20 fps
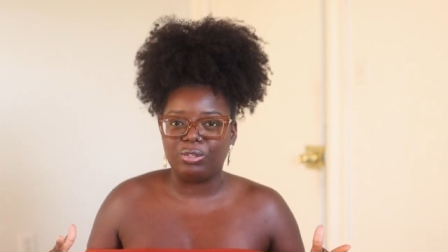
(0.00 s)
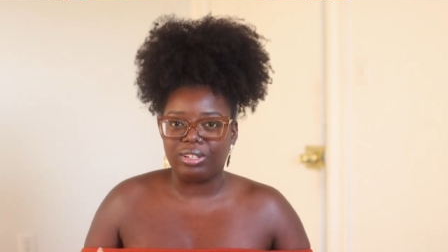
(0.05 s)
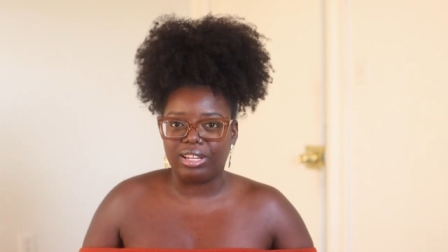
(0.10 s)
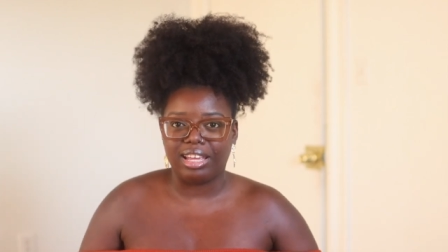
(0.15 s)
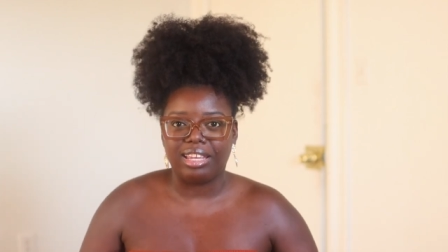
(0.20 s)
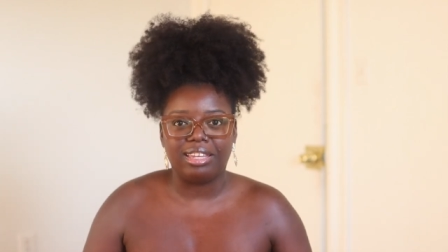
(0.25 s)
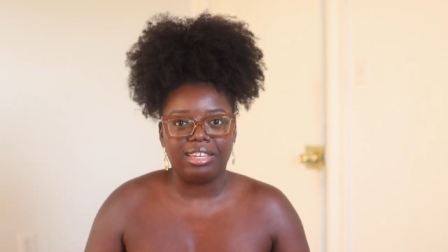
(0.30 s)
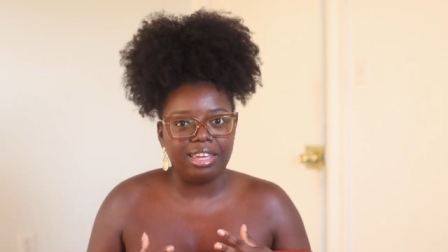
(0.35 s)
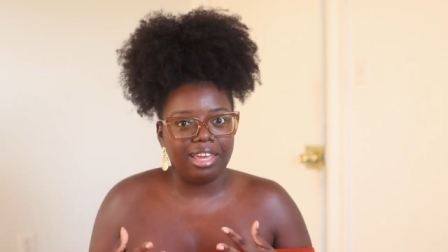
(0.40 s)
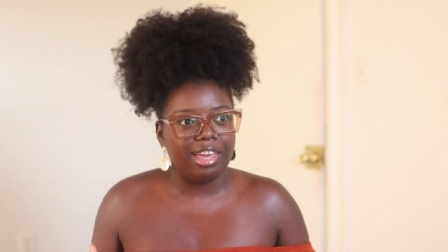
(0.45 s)

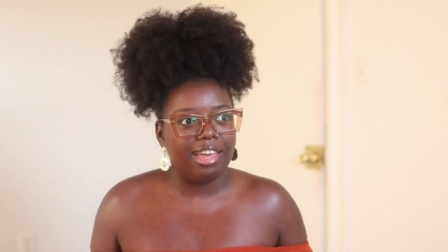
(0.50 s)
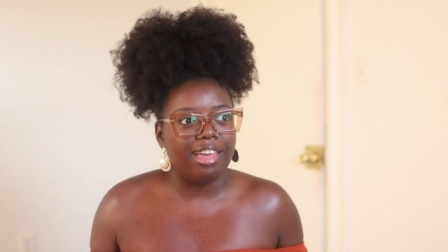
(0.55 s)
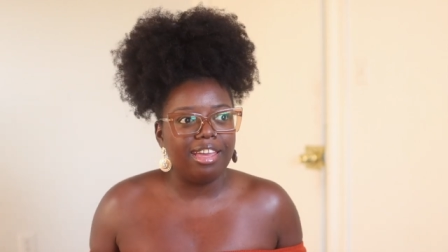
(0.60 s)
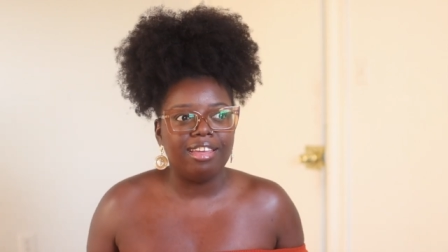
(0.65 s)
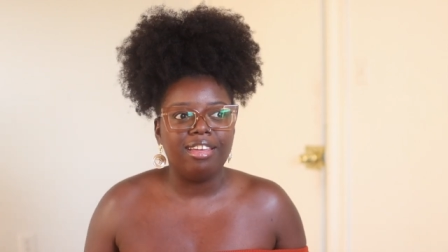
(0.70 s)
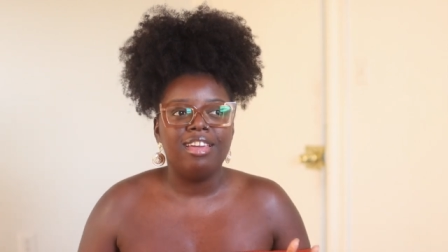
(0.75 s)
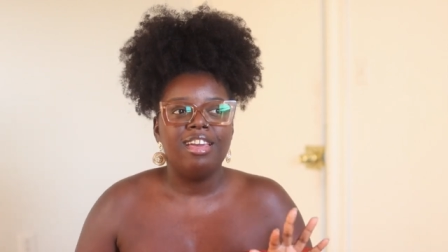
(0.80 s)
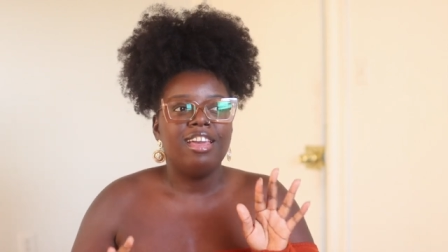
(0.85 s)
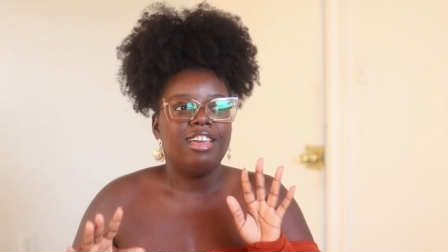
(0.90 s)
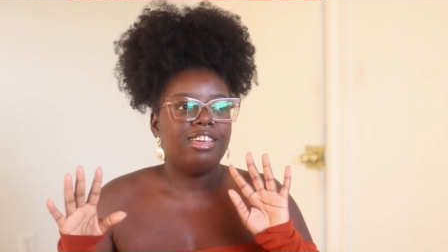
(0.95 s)
Like,
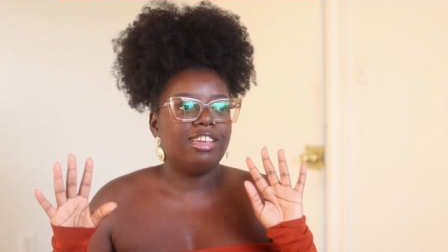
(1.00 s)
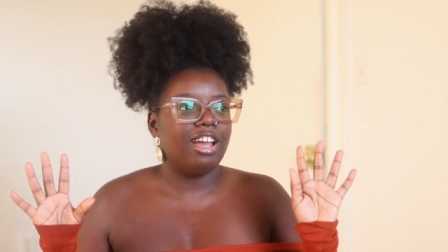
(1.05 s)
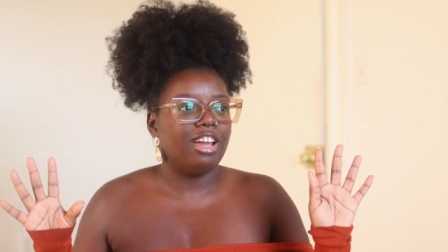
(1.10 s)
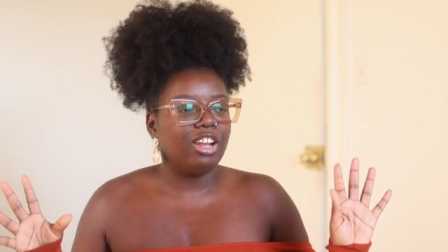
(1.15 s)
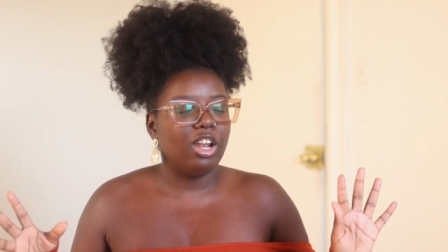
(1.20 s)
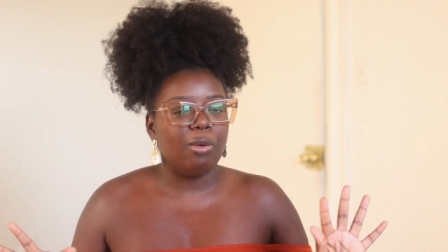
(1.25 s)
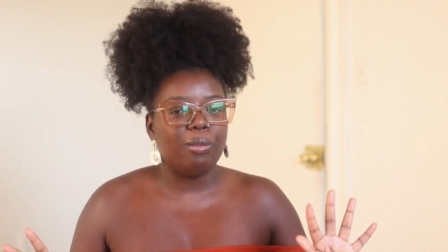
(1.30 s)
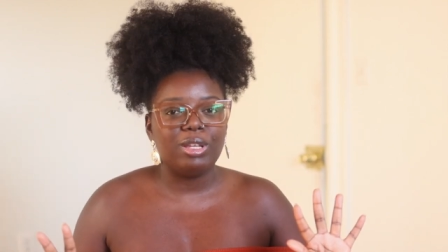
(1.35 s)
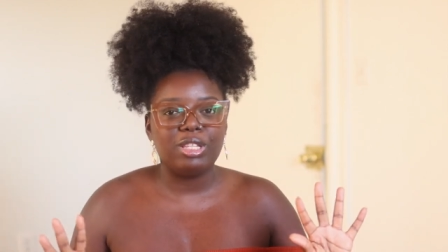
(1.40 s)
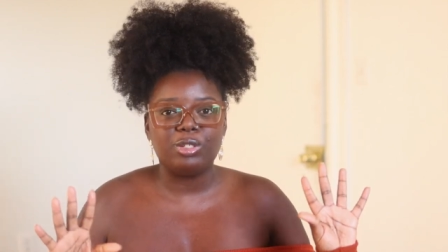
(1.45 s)
yeah, y'all
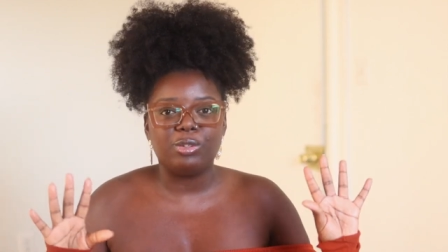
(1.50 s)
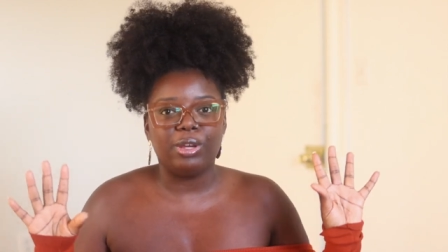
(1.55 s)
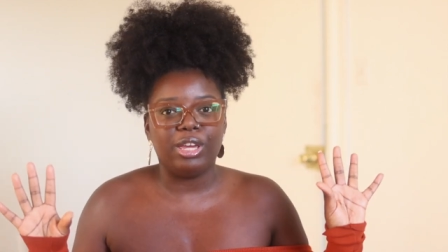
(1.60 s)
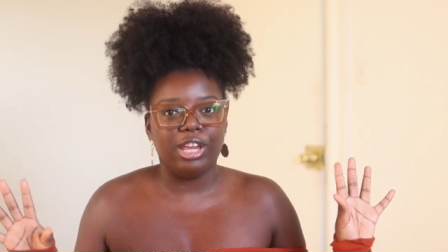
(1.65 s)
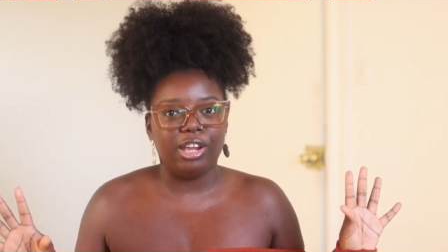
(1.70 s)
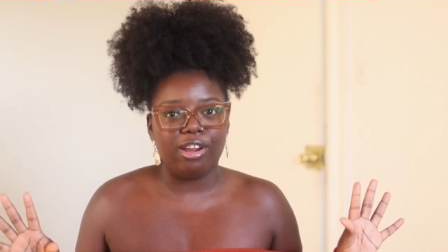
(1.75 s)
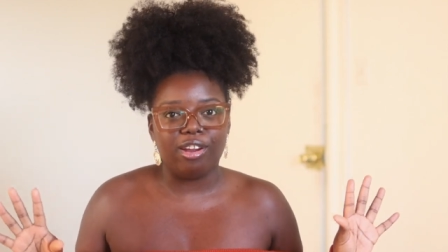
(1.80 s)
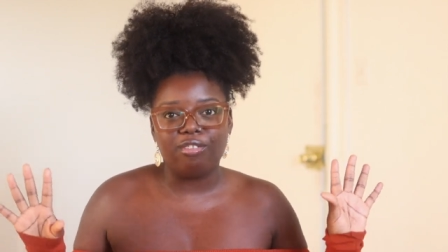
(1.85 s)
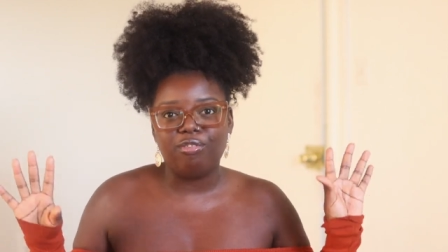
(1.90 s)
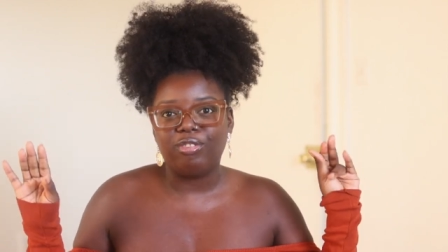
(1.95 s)
know we do
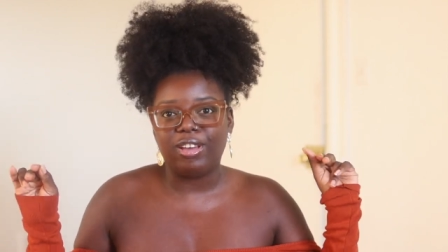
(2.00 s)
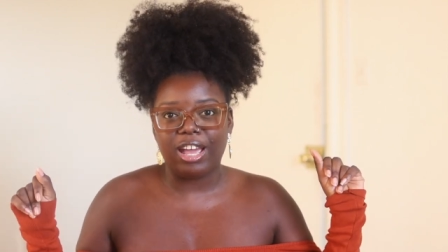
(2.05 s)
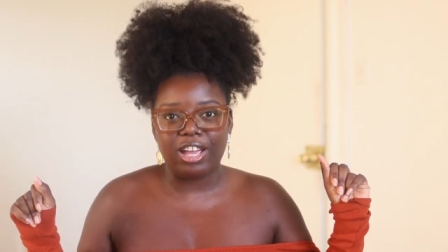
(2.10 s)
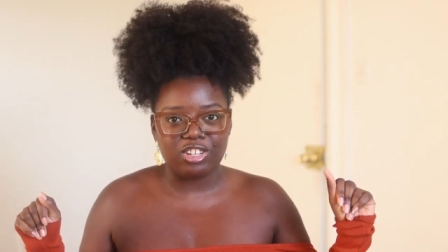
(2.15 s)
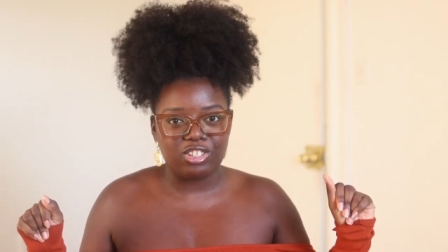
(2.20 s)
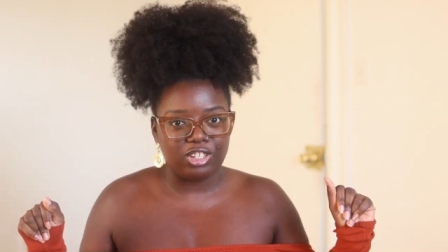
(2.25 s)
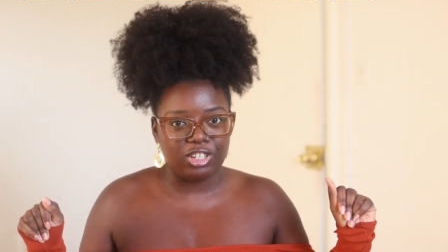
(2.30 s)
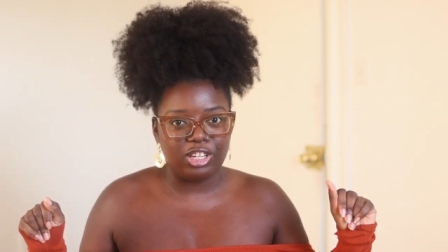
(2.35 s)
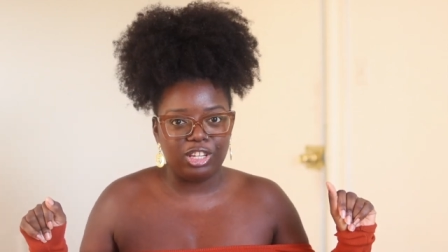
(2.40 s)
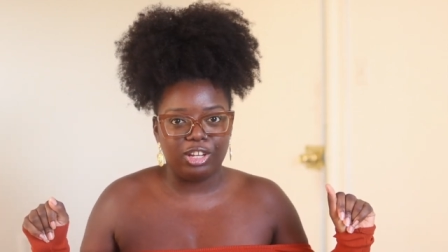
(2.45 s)
hair and
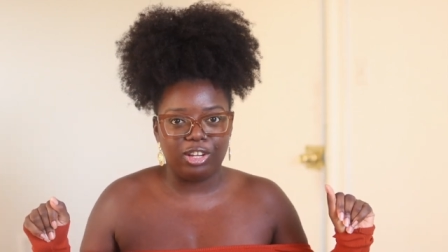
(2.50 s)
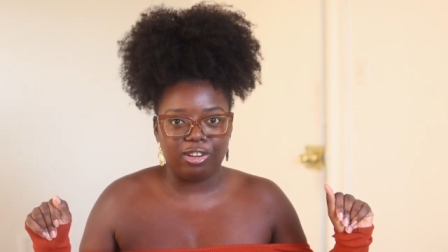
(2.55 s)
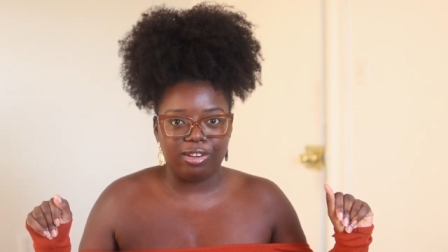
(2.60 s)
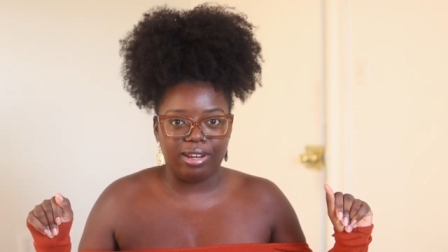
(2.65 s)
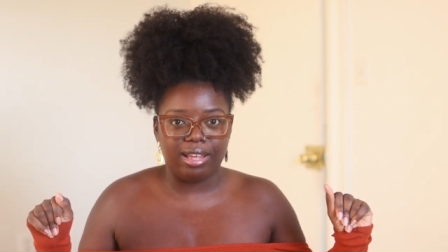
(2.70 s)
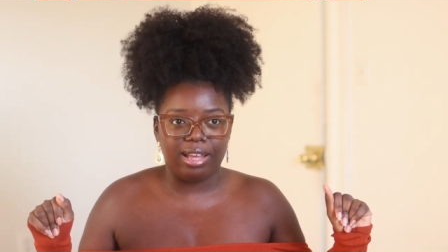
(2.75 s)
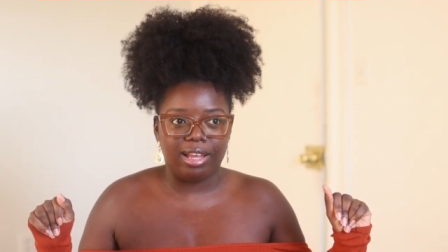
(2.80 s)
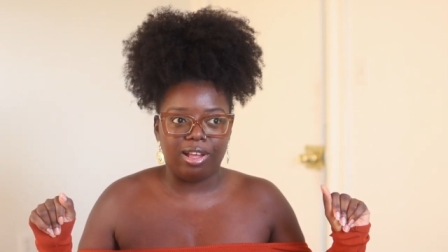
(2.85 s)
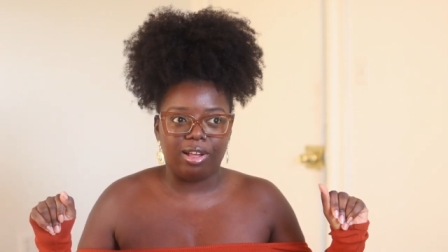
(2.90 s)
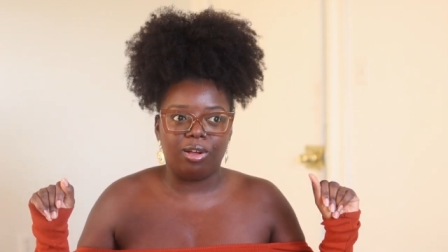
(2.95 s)
fashion here
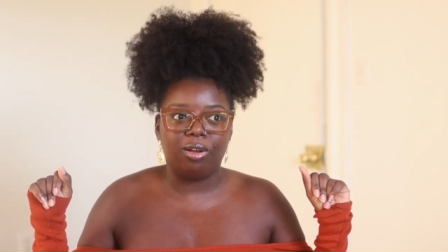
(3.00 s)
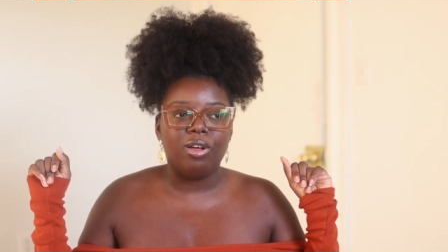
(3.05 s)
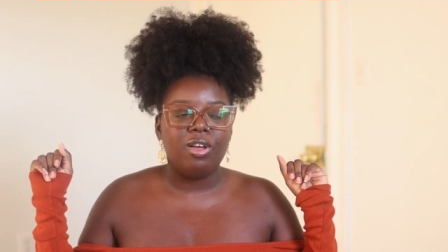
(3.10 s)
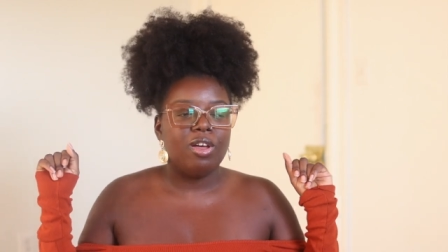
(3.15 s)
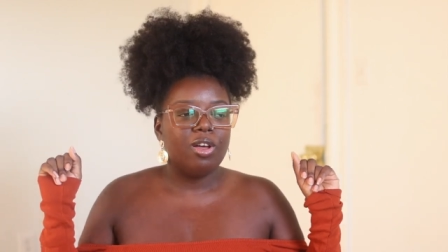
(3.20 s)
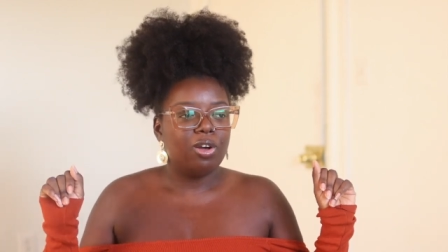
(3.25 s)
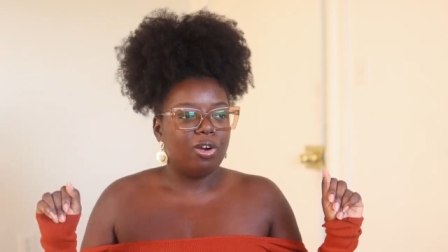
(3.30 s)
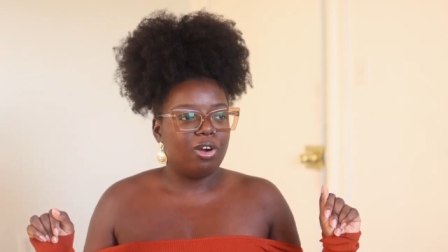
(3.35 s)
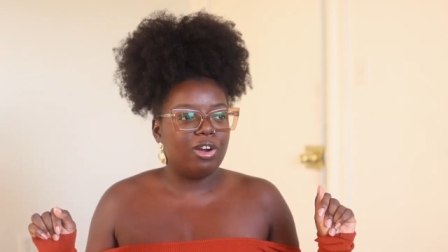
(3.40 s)
now